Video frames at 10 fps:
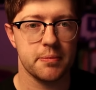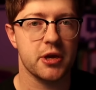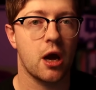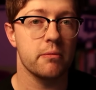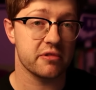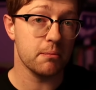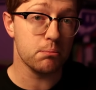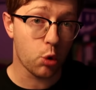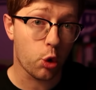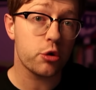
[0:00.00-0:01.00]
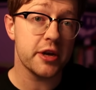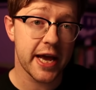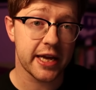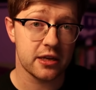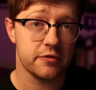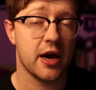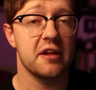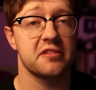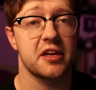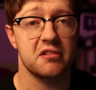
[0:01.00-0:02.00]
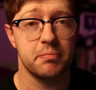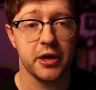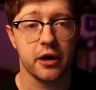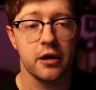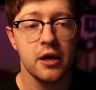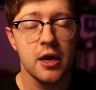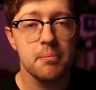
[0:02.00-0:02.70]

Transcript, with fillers: It becomes more negative as it gets bigger,